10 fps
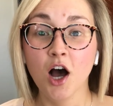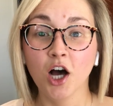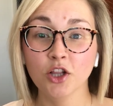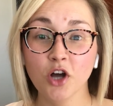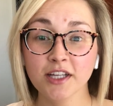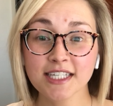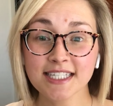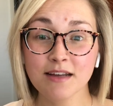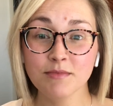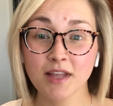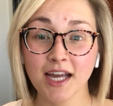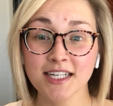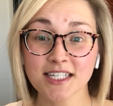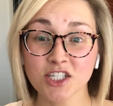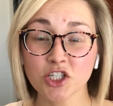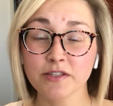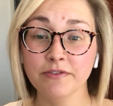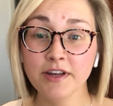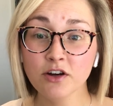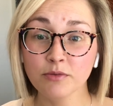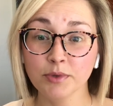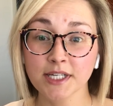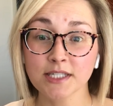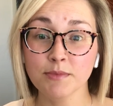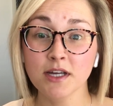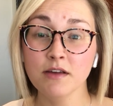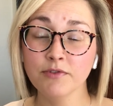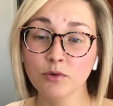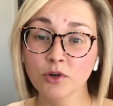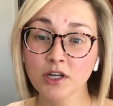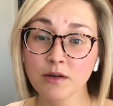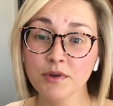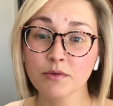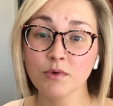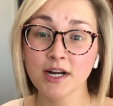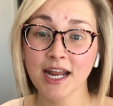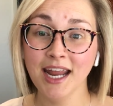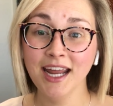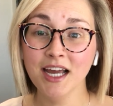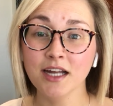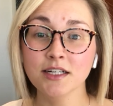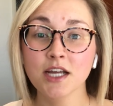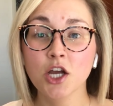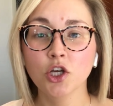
Along the same lines as just finger placement, if you're working with one hand,